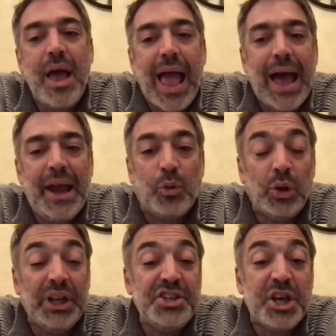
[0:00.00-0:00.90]
And it
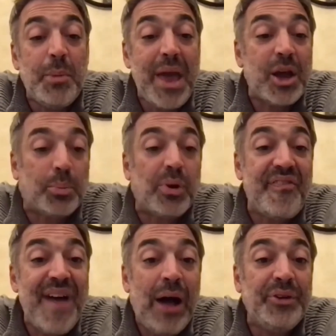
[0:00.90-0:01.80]
really is going to make a
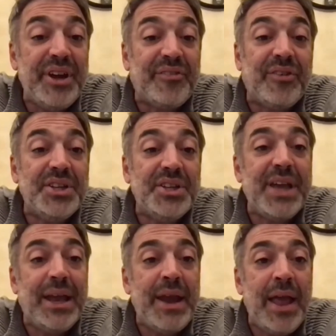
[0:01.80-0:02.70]
profound difference
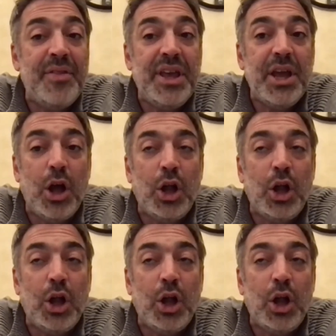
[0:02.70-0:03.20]
in the